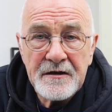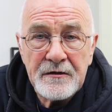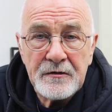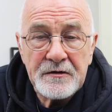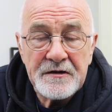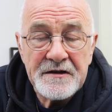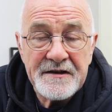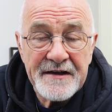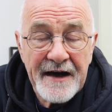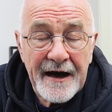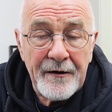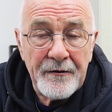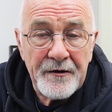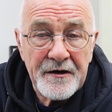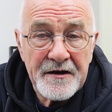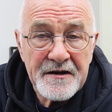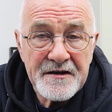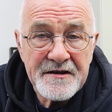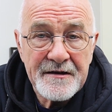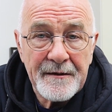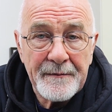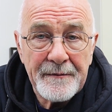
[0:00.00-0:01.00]
look down
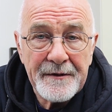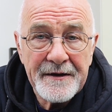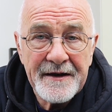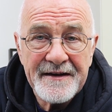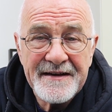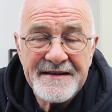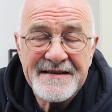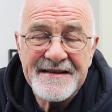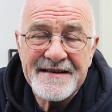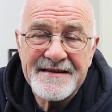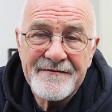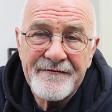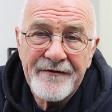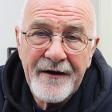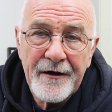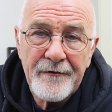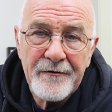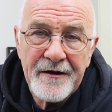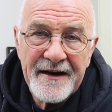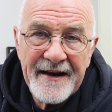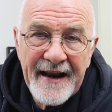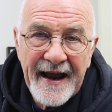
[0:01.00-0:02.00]
on somebody, and this is
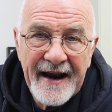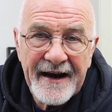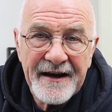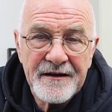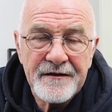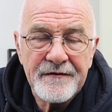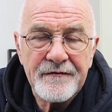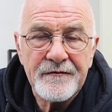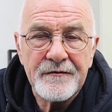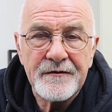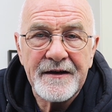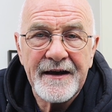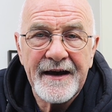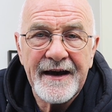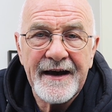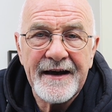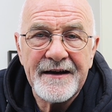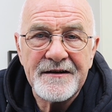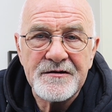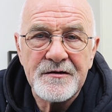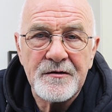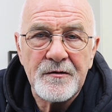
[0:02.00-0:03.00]
very negative,
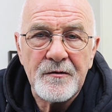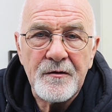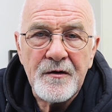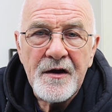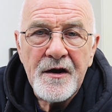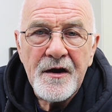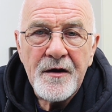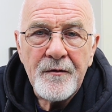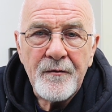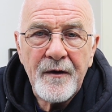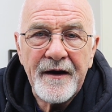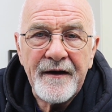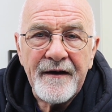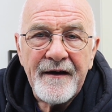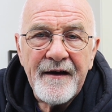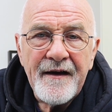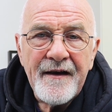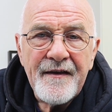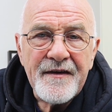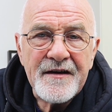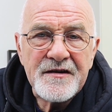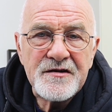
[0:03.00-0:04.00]
okay? So when
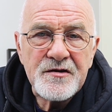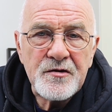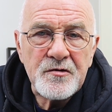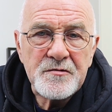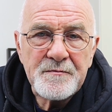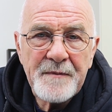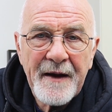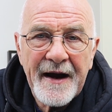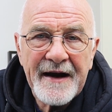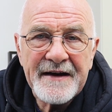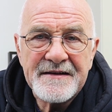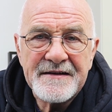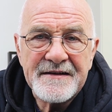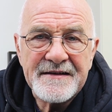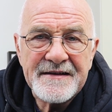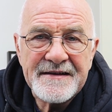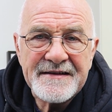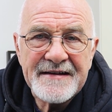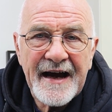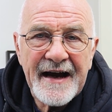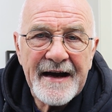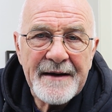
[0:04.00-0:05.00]
this goes back to the
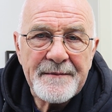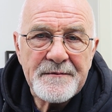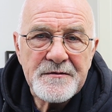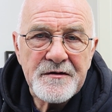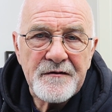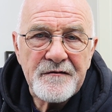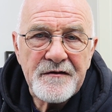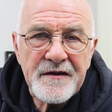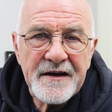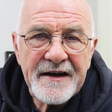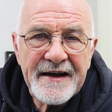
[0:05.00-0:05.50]
times of the